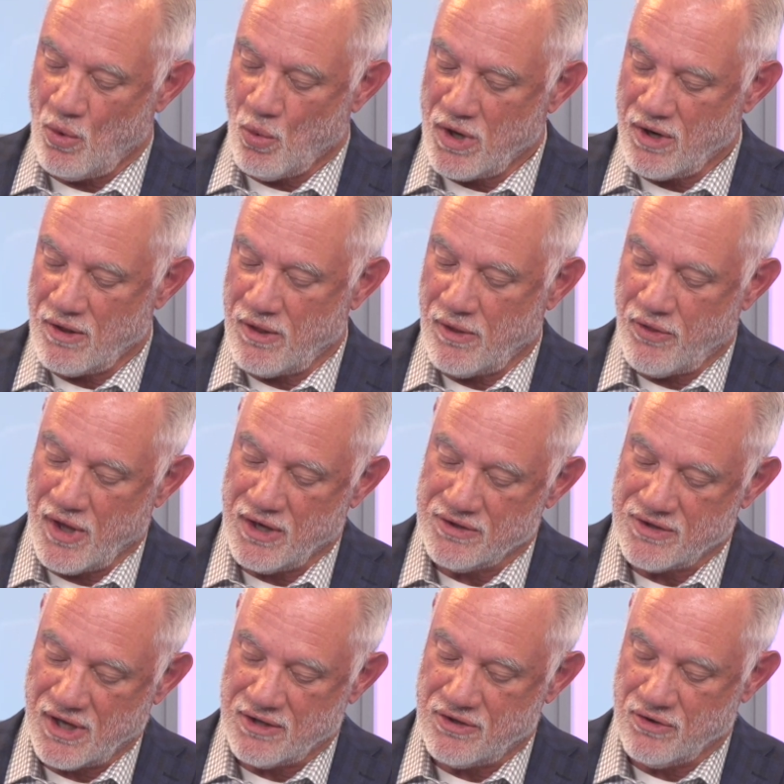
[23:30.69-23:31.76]
One of the
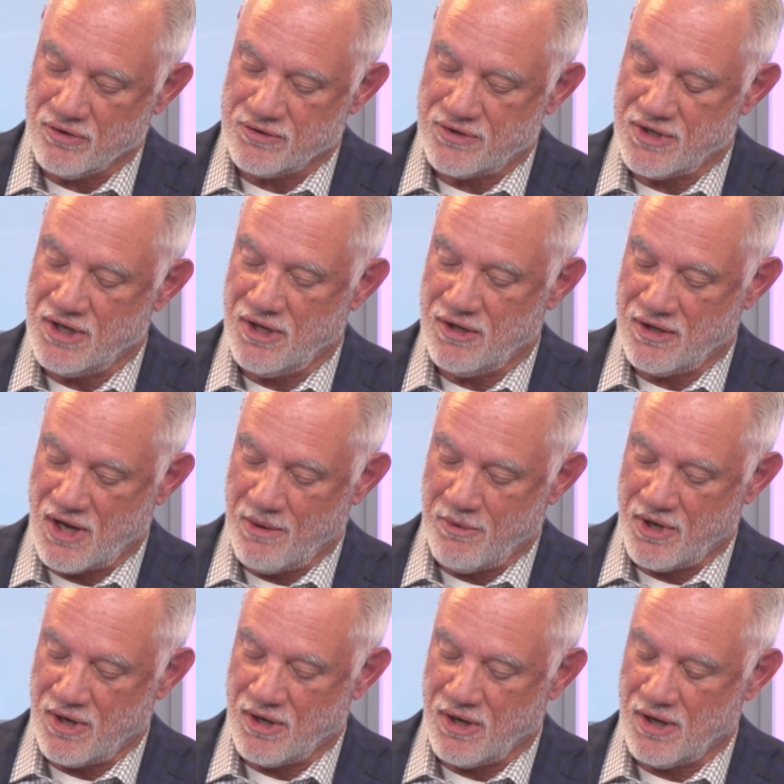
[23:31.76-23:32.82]
things that you'll see coming